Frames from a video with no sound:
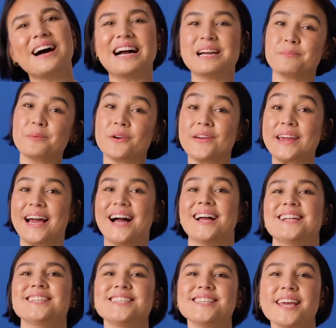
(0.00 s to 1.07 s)
I'm Maria,
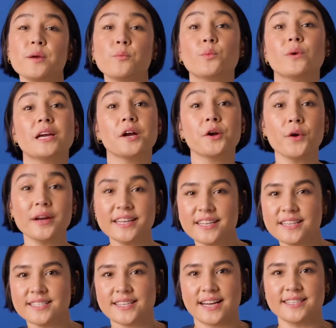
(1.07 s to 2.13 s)
and today we are going to
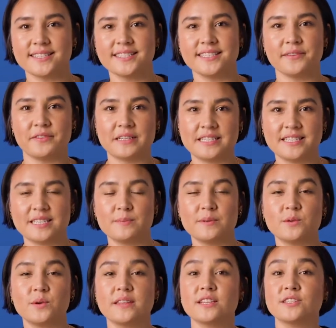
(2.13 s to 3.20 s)
discuss the differences
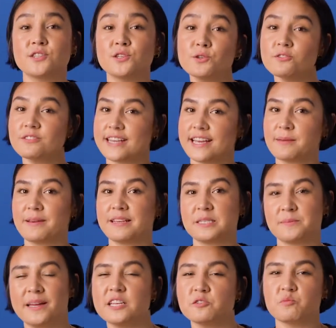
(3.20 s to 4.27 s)
between the two
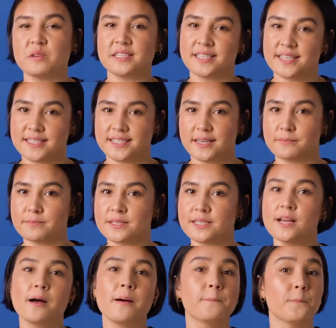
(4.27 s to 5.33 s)
database management systems,
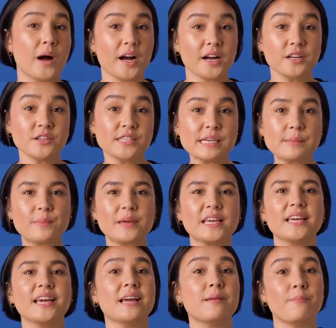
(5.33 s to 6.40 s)

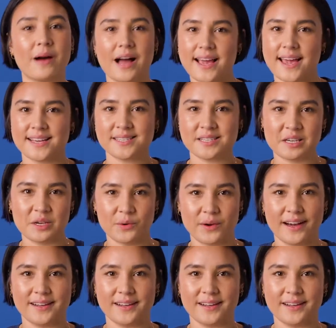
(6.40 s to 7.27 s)
MongoDB and MySQL.